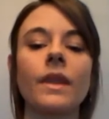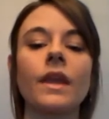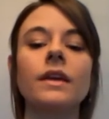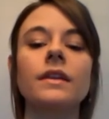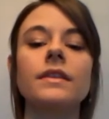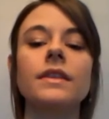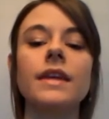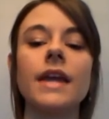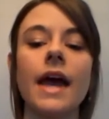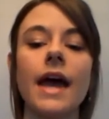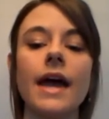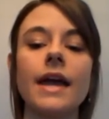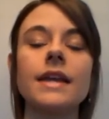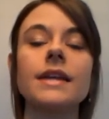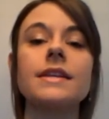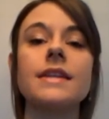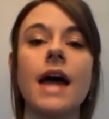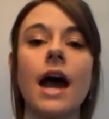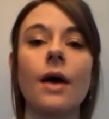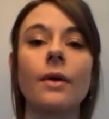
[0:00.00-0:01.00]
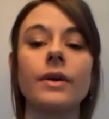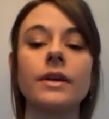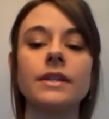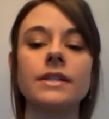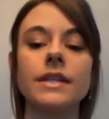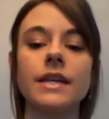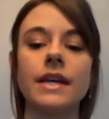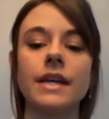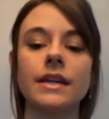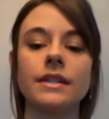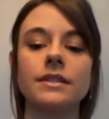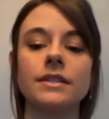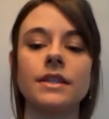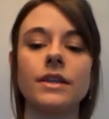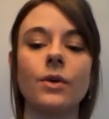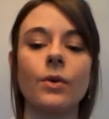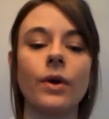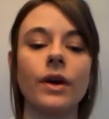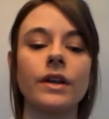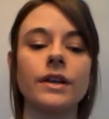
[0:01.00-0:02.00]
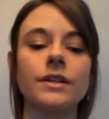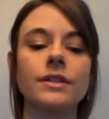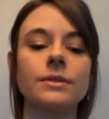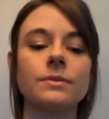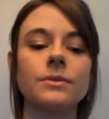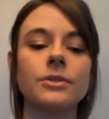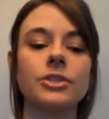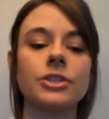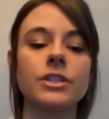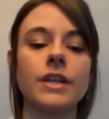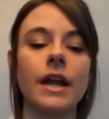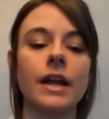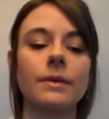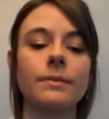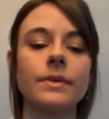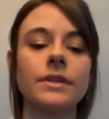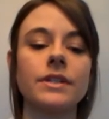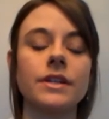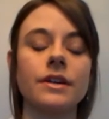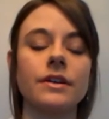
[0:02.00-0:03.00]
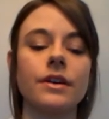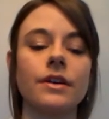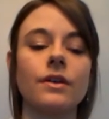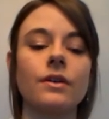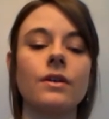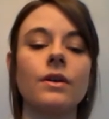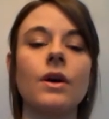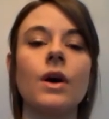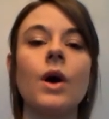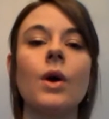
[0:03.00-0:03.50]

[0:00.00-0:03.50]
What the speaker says: The egg now contains the organism's genetic material,